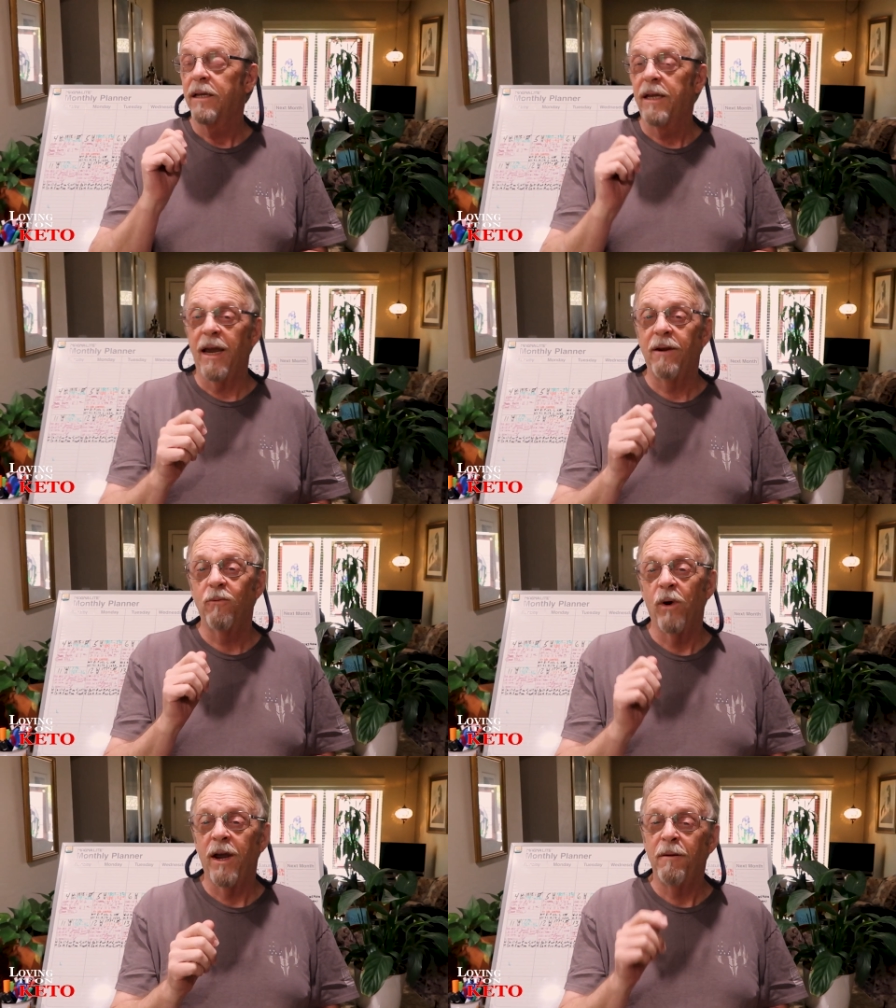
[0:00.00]

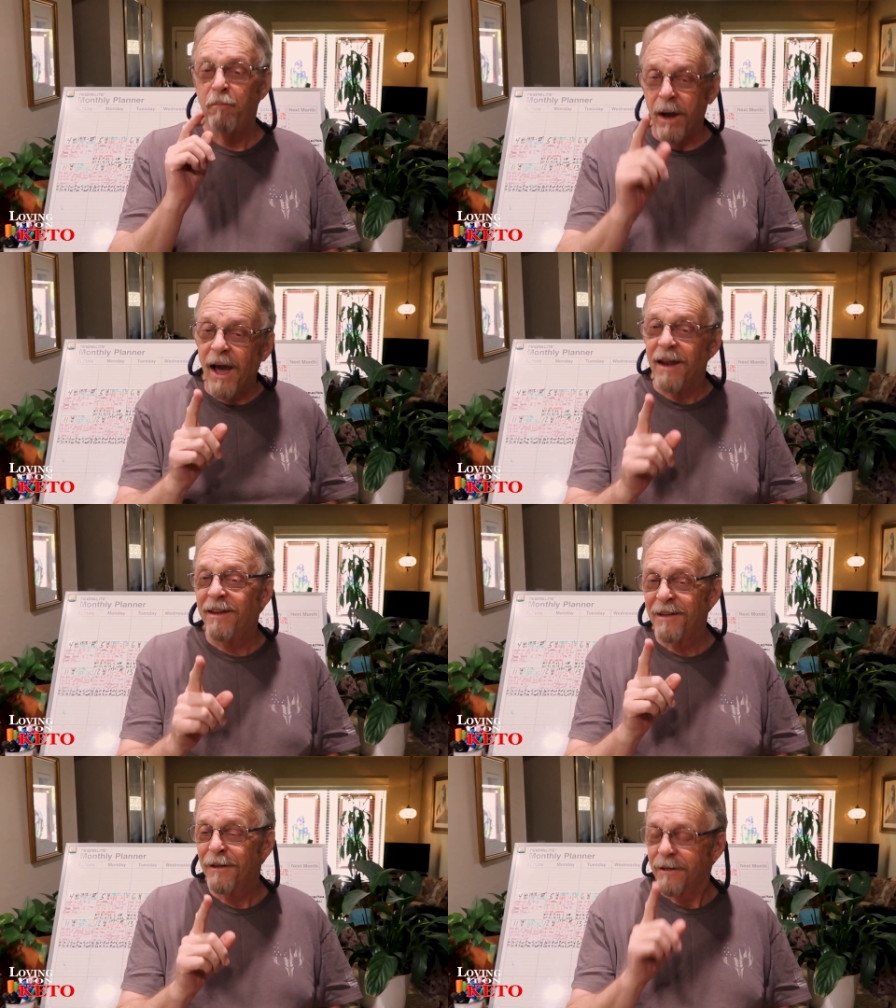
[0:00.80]
gain weight, but
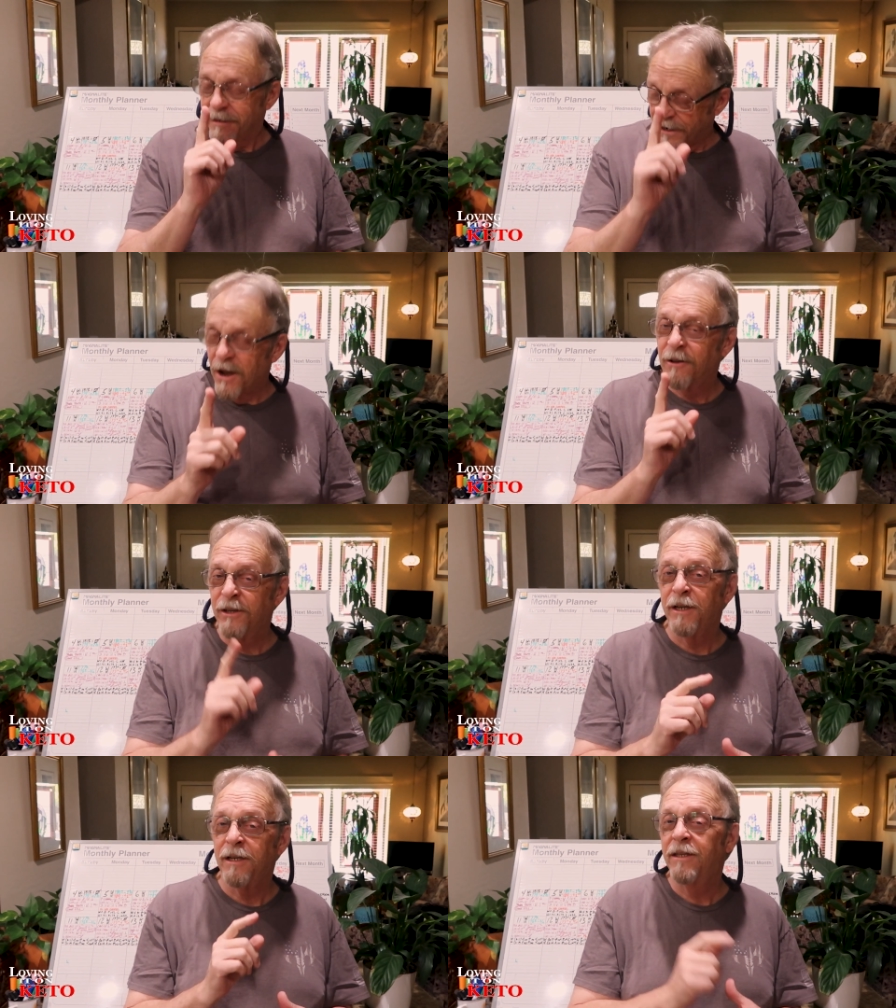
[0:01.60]
I
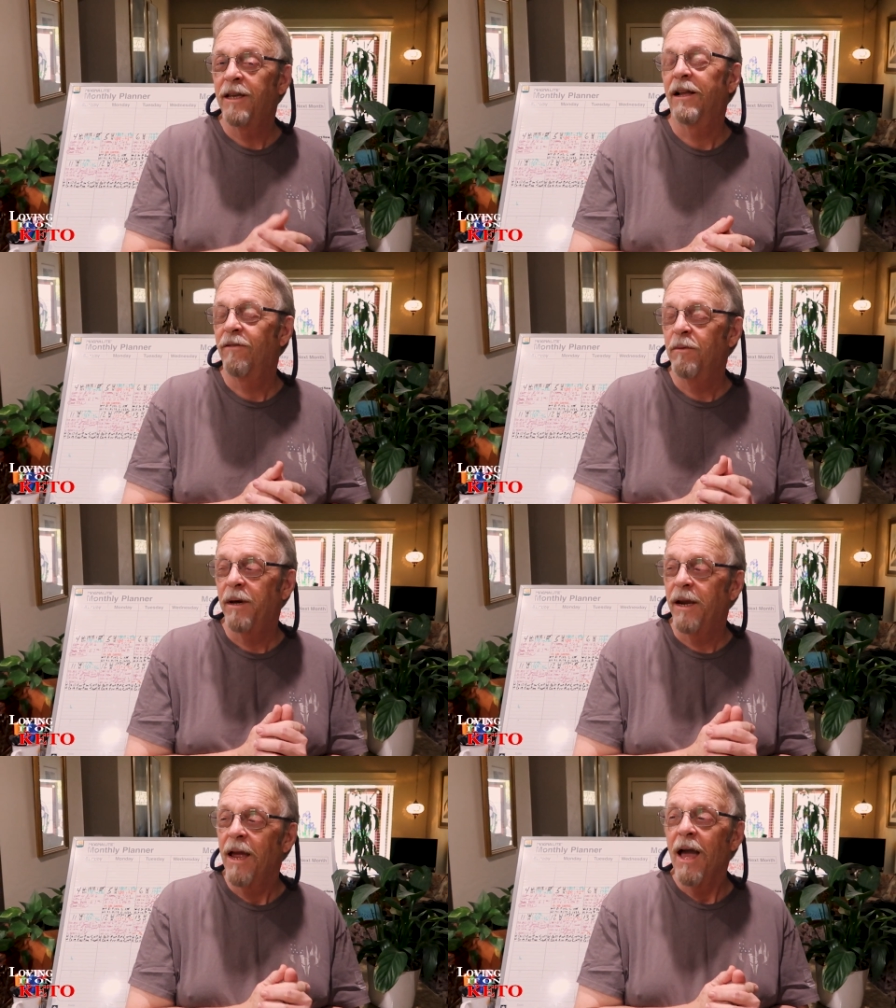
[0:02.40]
also didn't tell
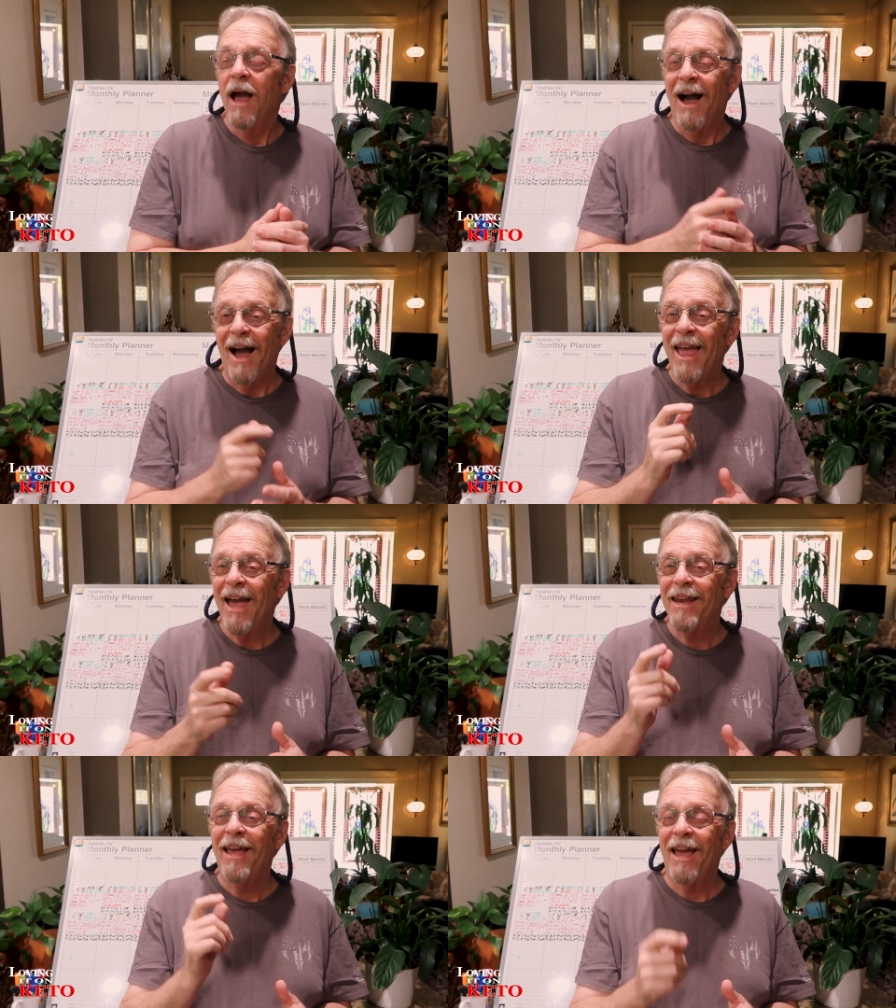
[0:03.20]
everybody I
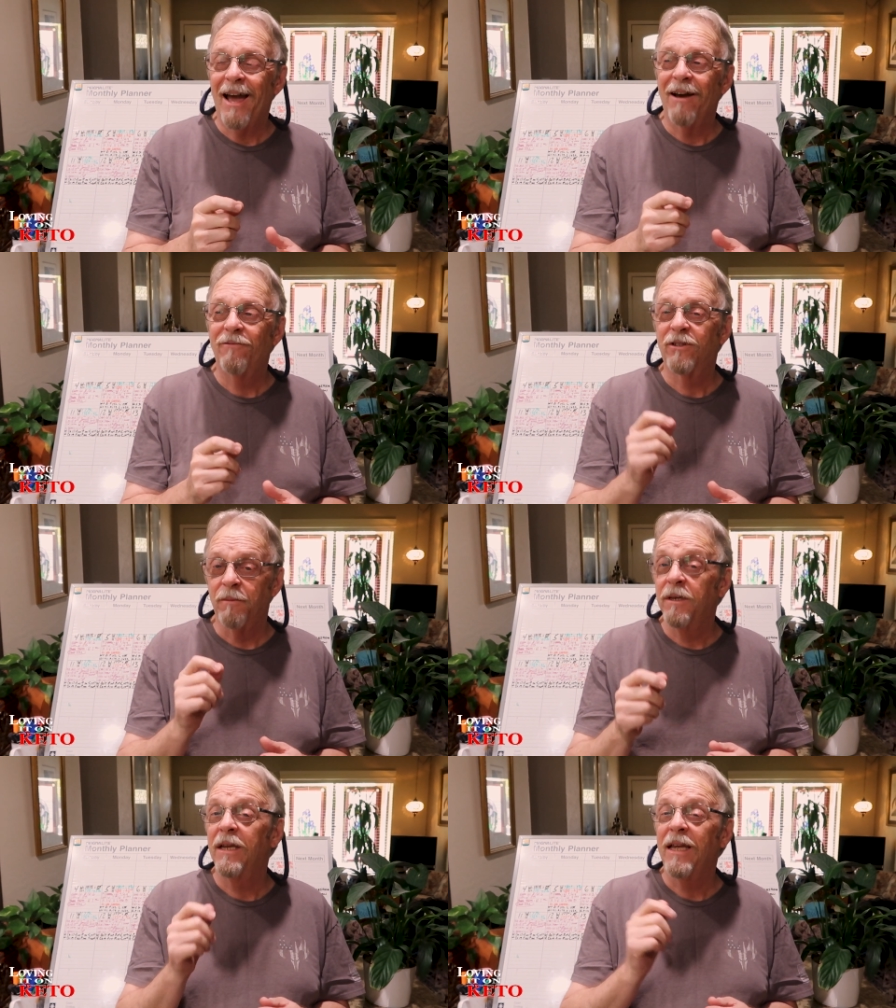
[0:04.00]
had to have
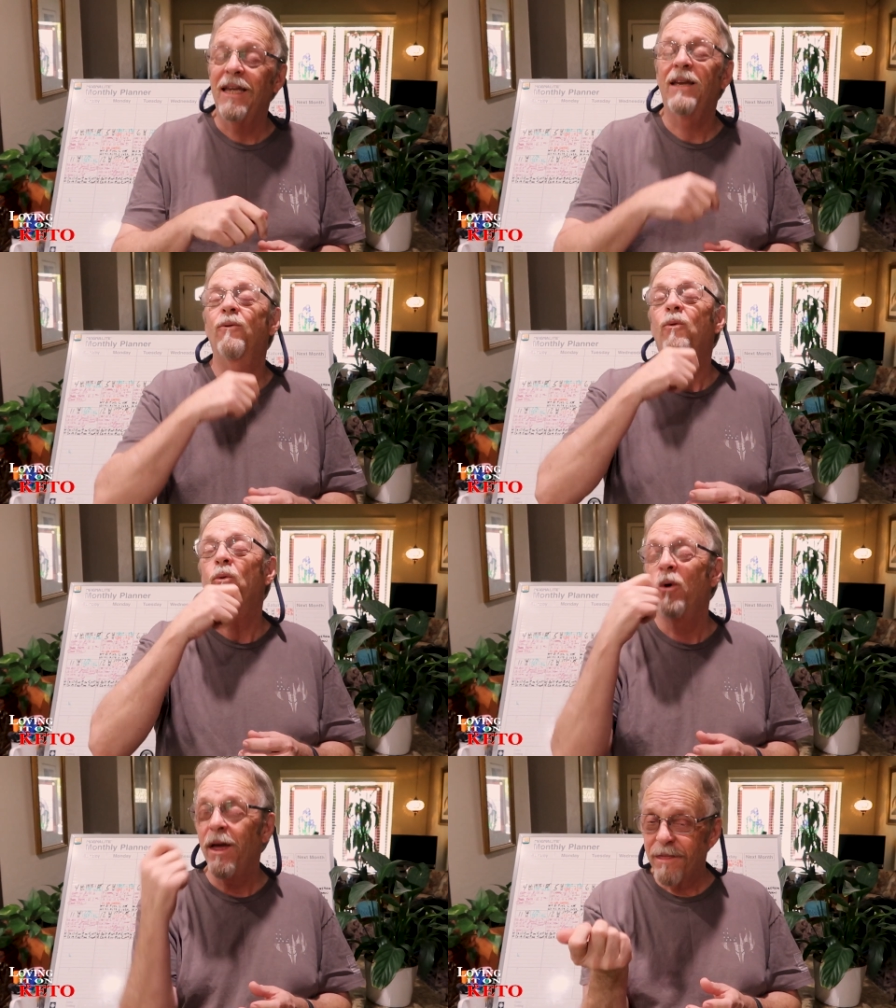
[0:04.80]
something to eat
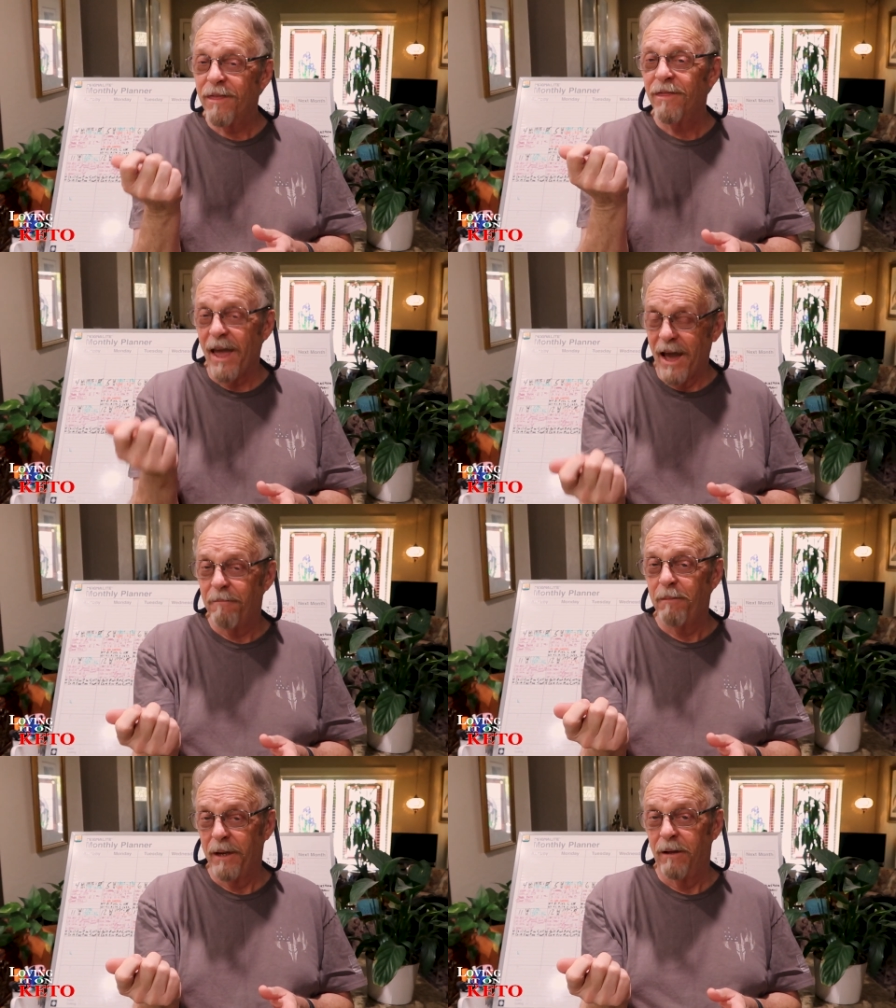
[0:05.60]
with
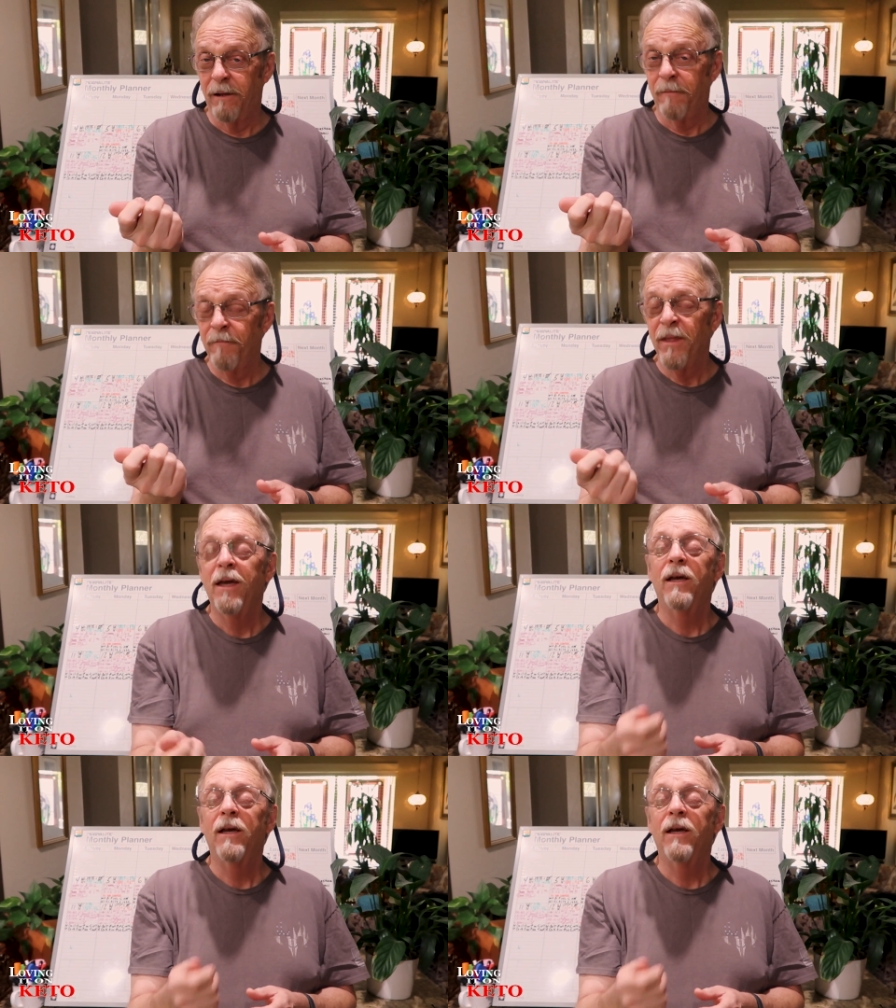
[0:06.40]
that pill,